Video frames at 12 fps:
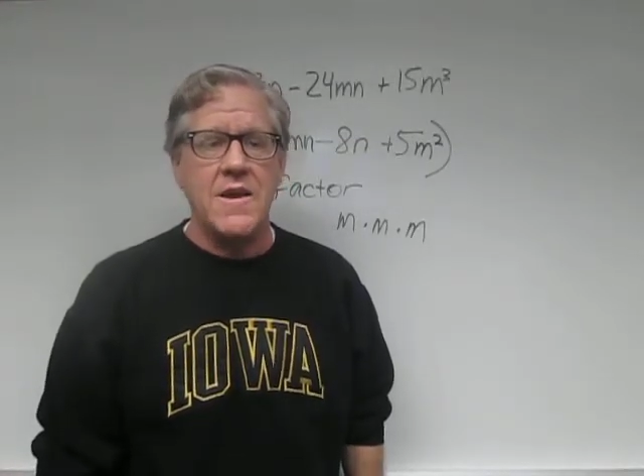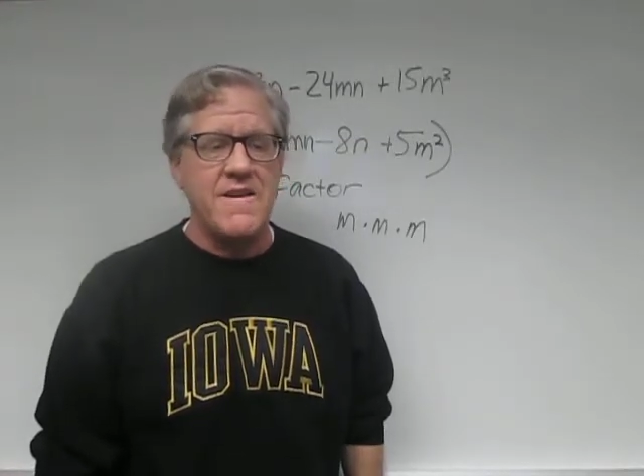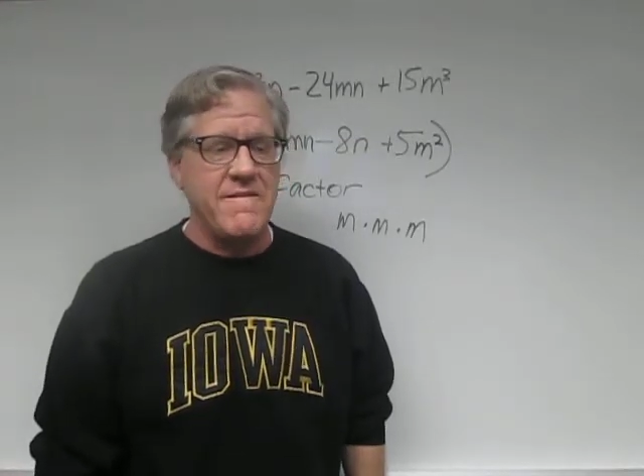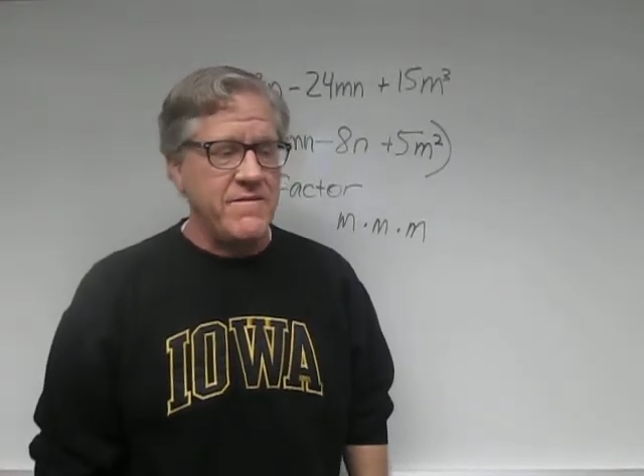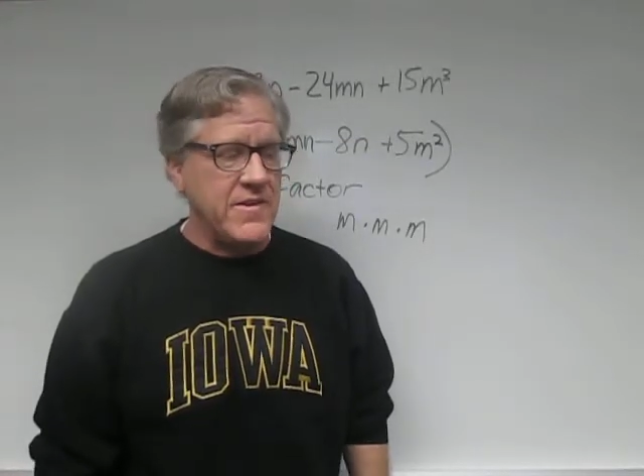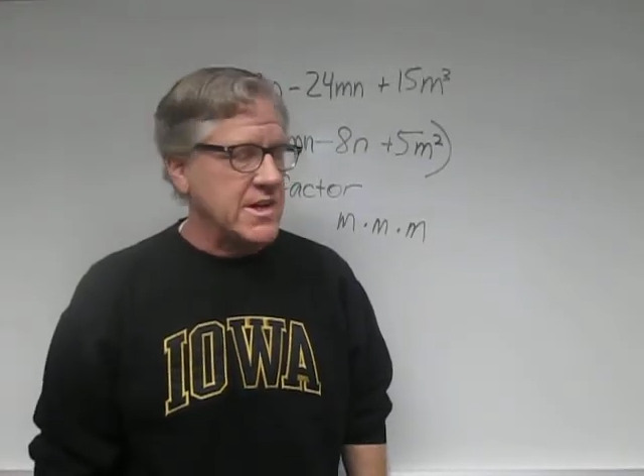
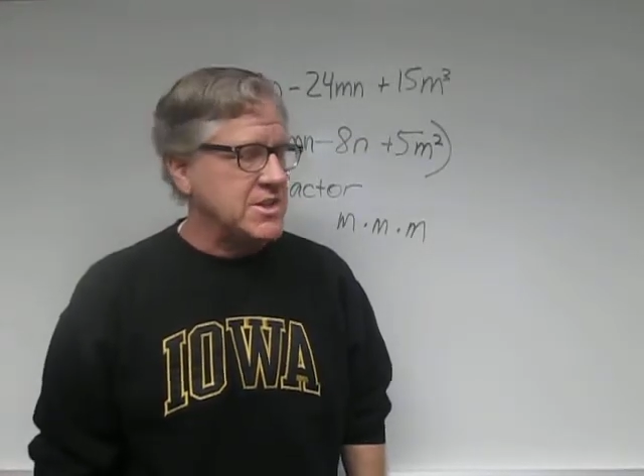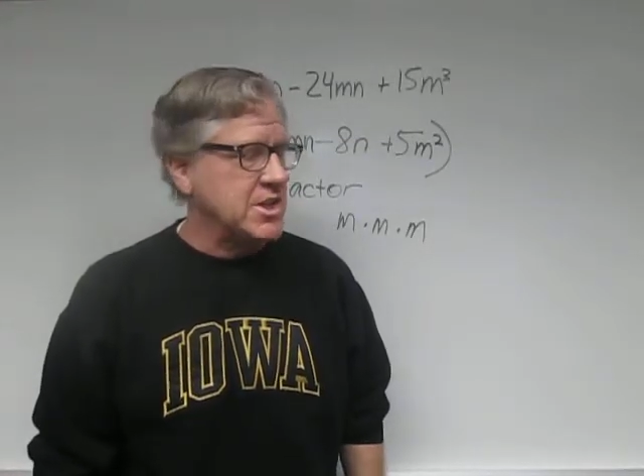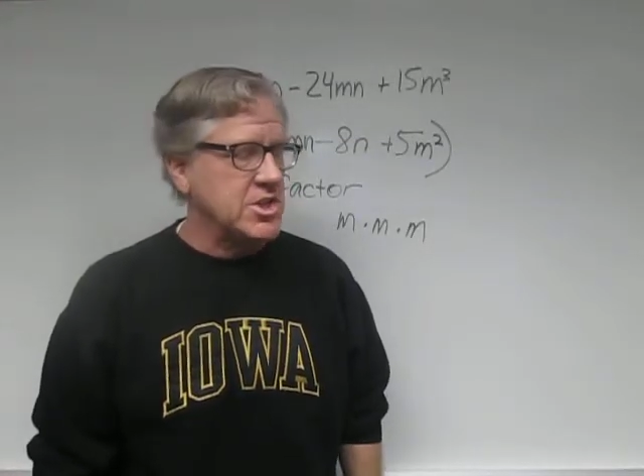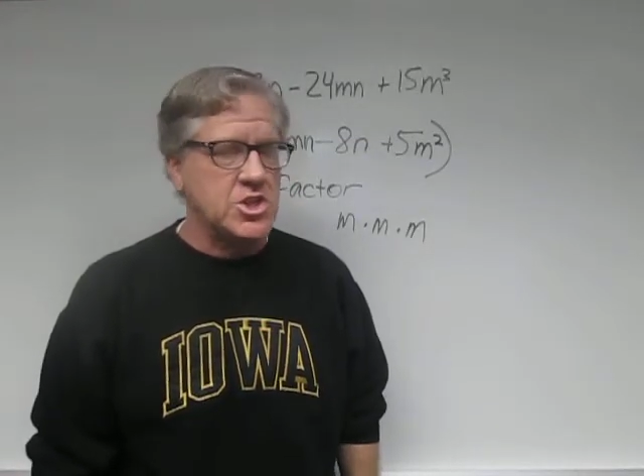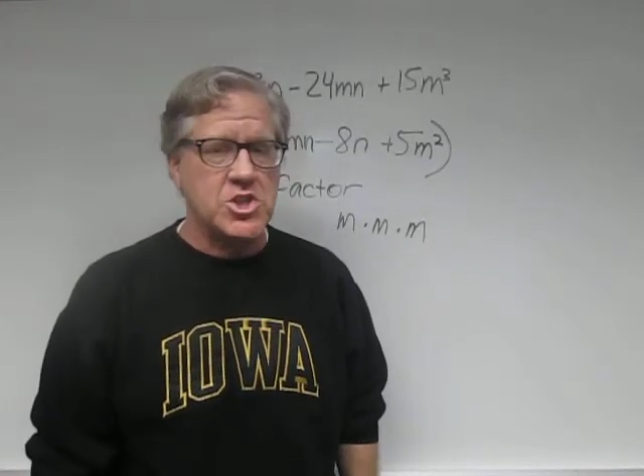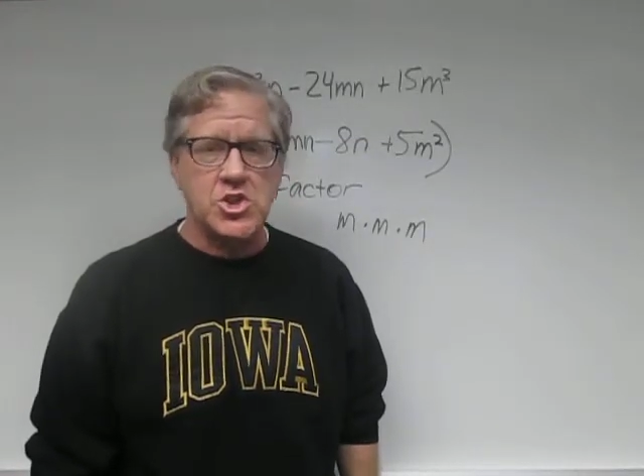Finish
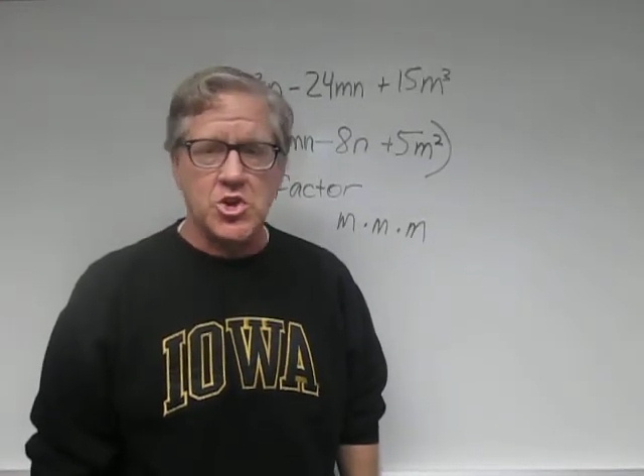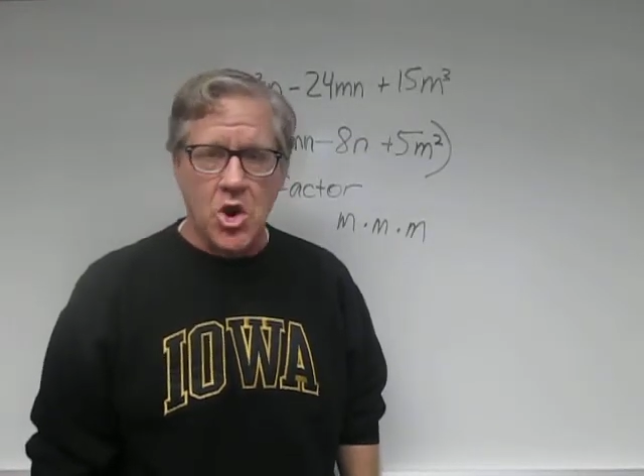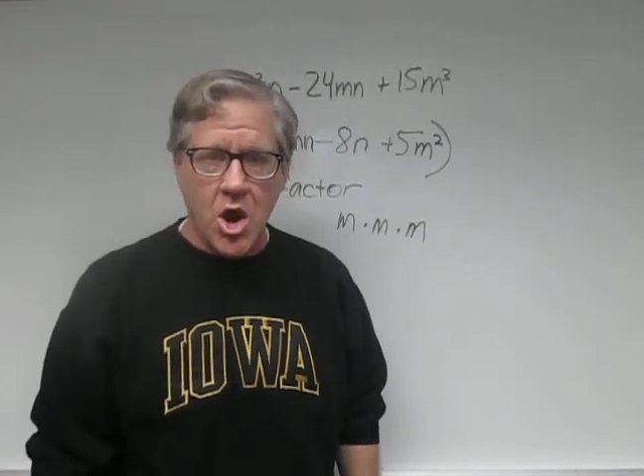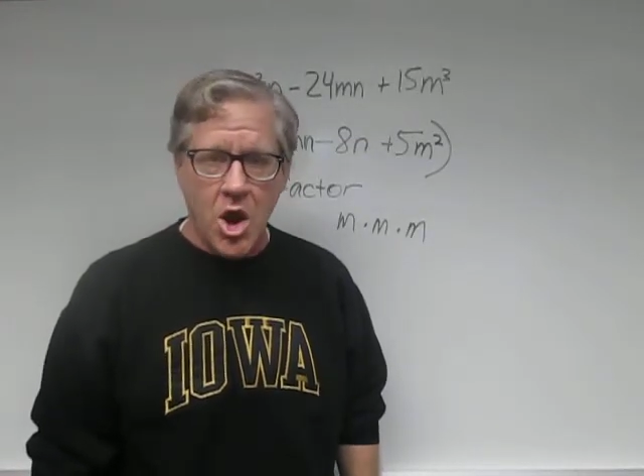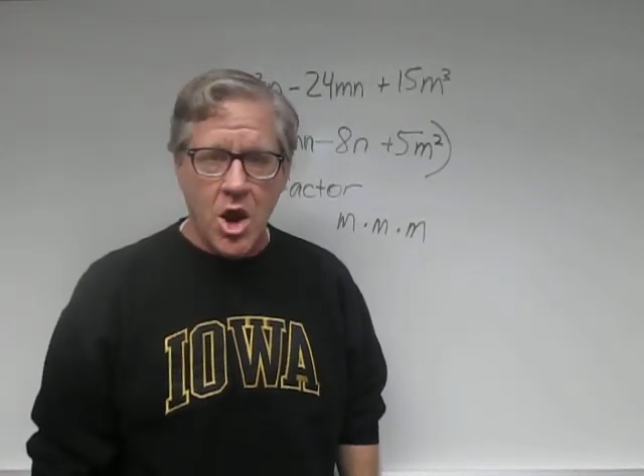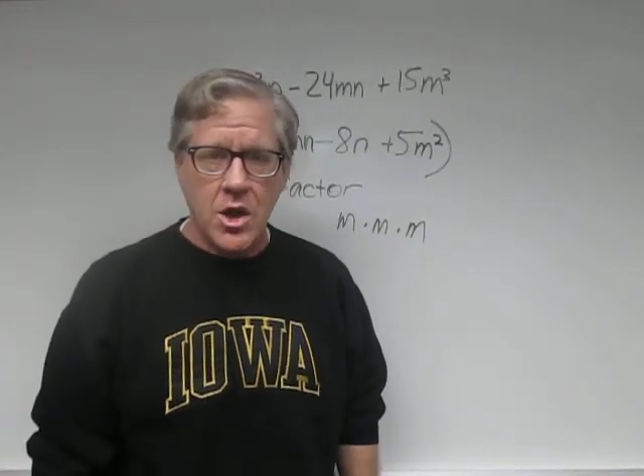it
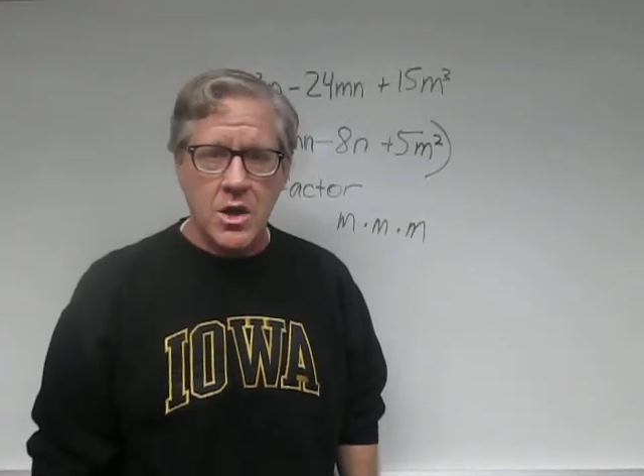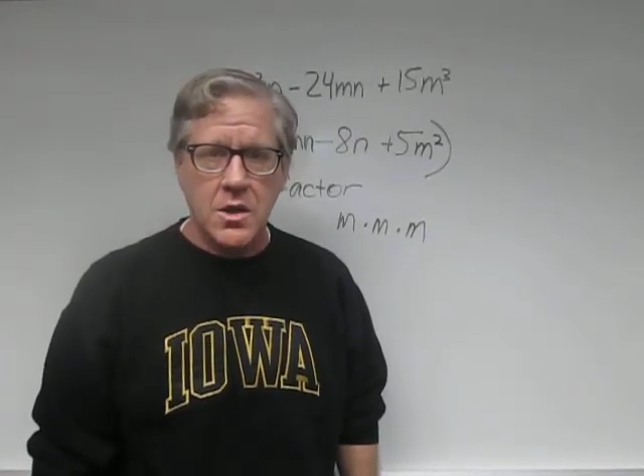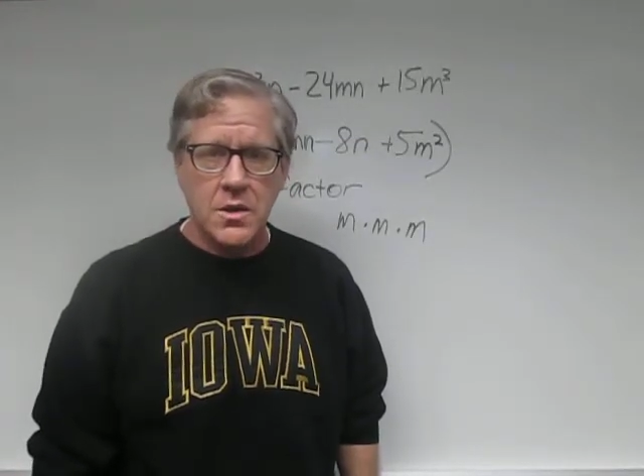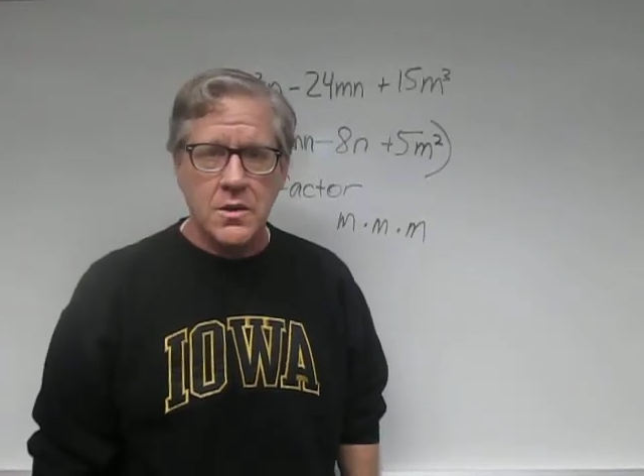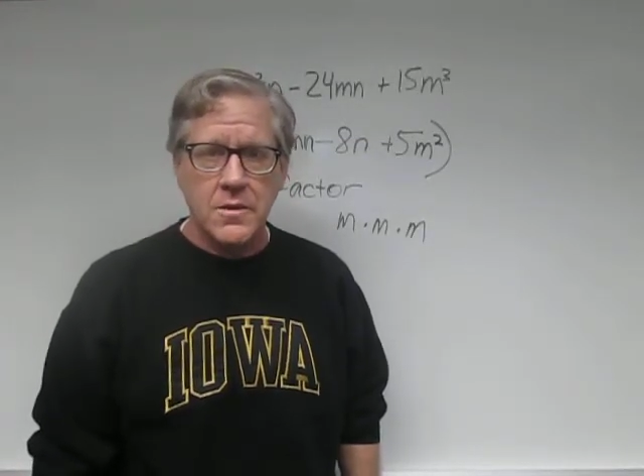strong.